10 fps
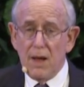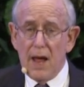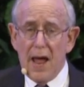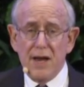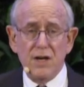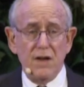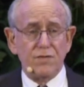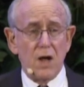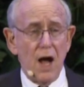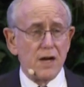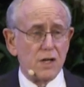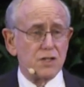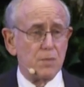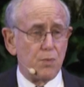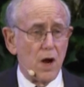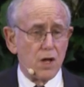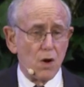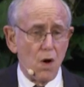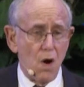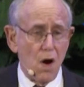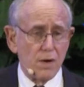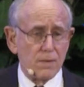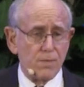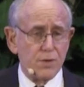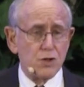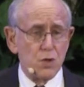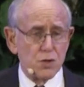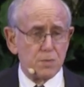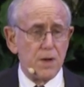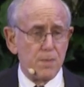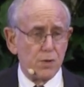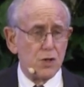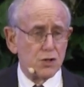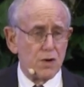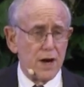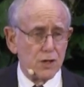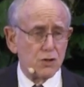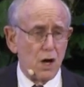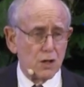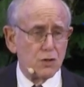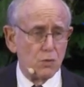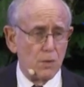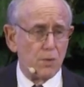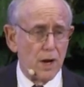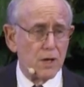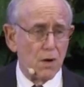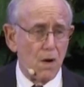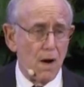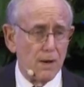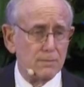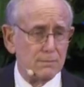And if God doesn't break your heart, the Jewish people you're trying to talk to will break your heart.